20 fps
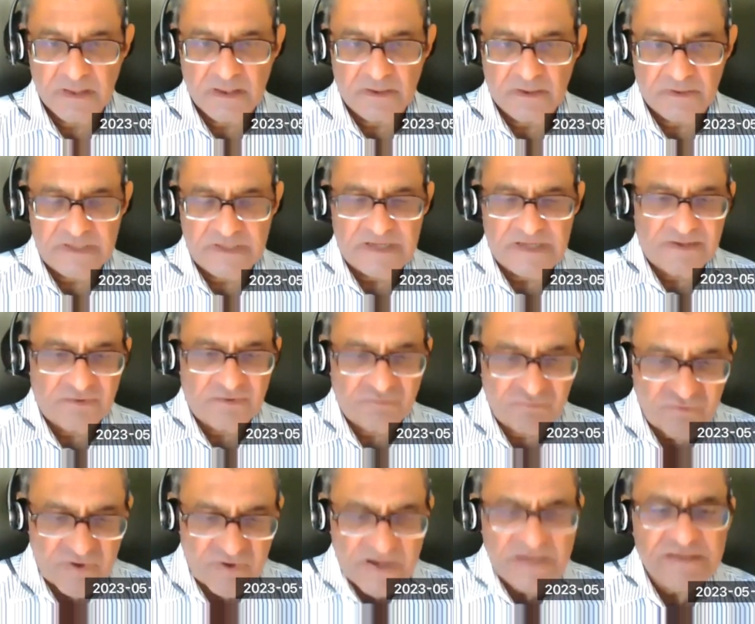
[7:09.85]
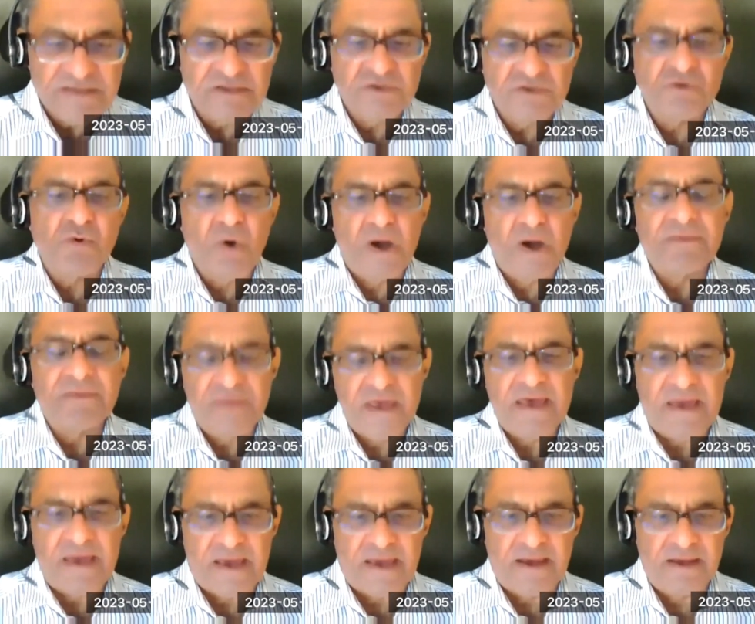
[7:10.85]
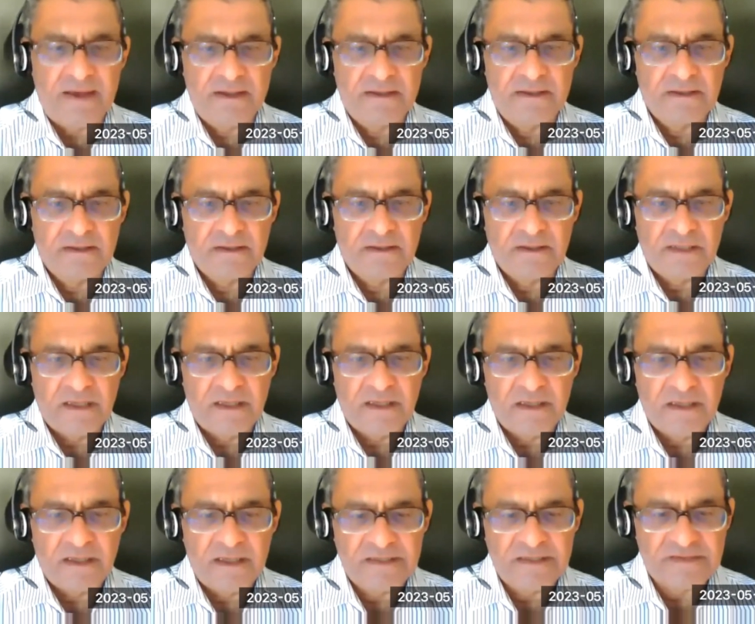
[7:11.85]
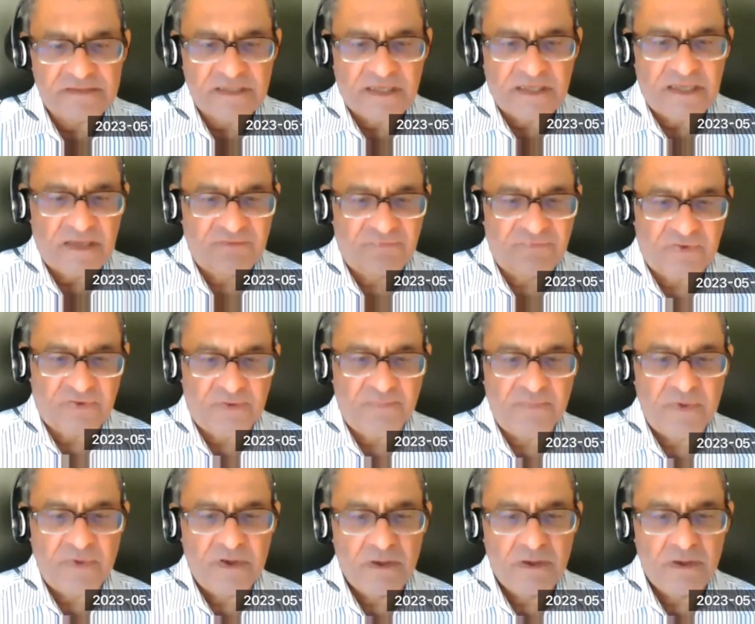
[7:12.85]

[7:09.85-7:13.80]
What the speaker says: All right, and the reason you are there is to give them